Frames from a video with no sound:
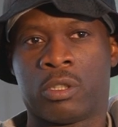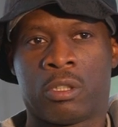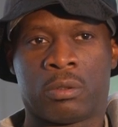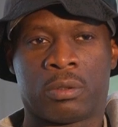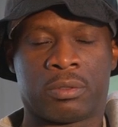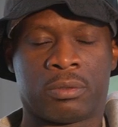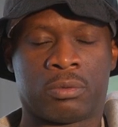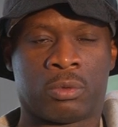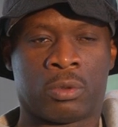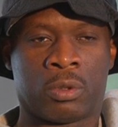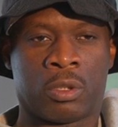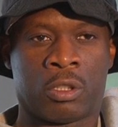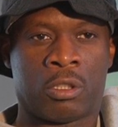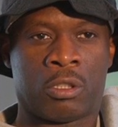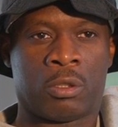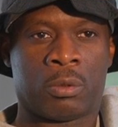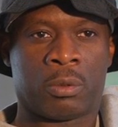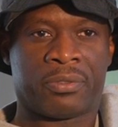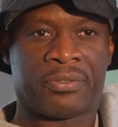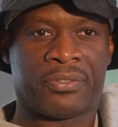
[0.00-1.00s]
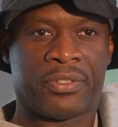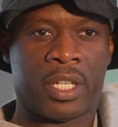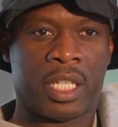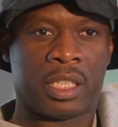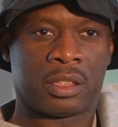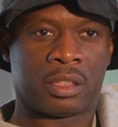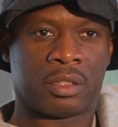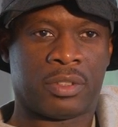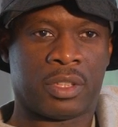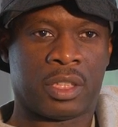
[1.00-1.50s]
We all we all were
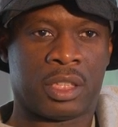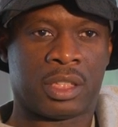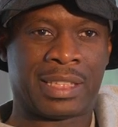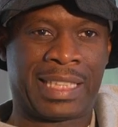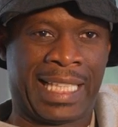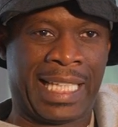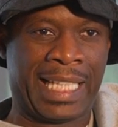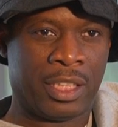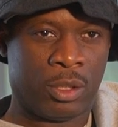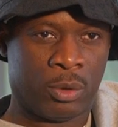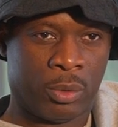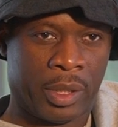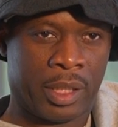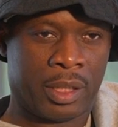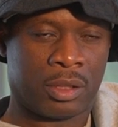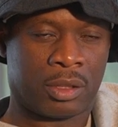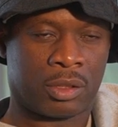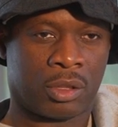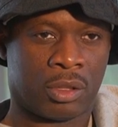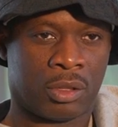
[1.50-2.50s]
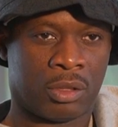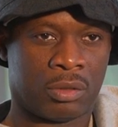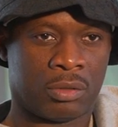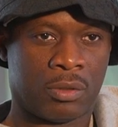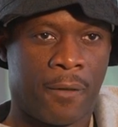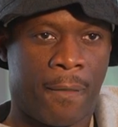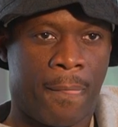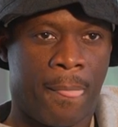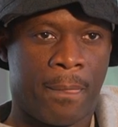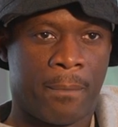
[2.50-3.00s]
fans of his anyway,
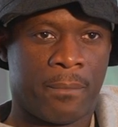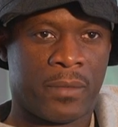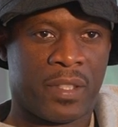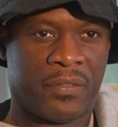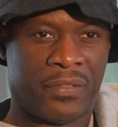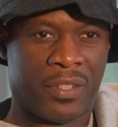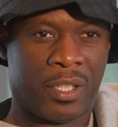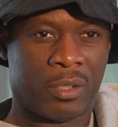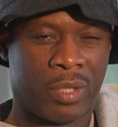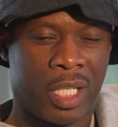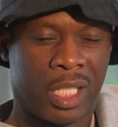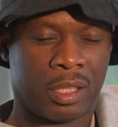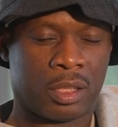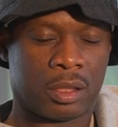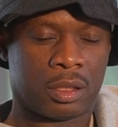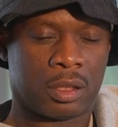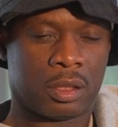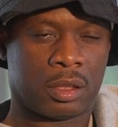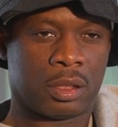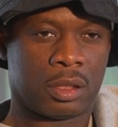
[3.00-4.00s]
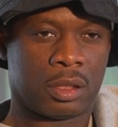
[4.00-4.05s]
so felt right.